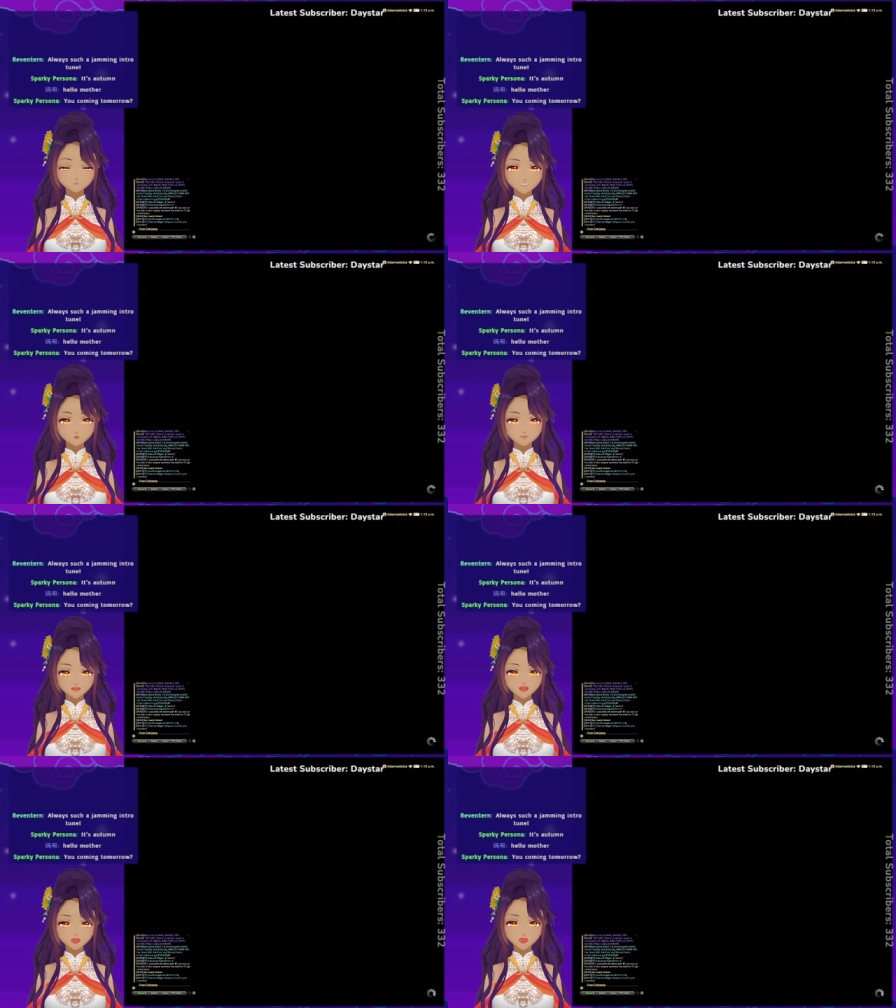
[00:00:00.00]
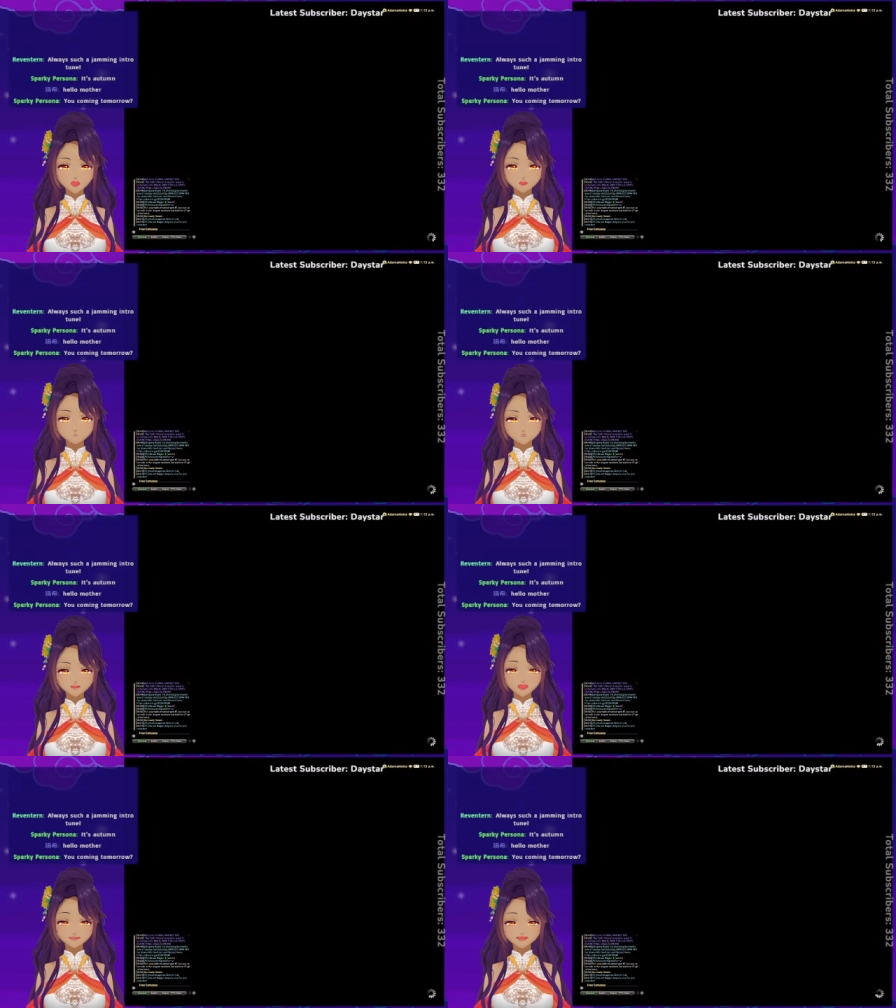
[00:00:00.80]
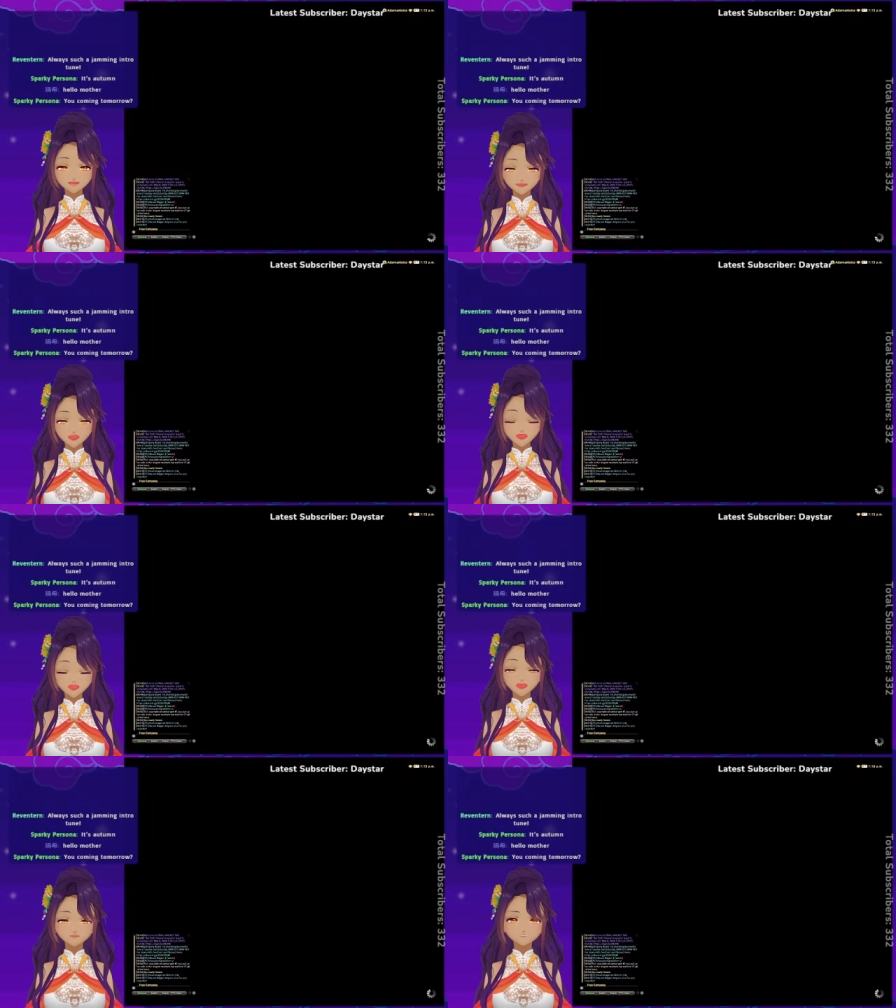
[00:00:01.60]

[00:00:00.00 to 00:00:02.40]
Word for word: And I was like, oh, cool, let me know.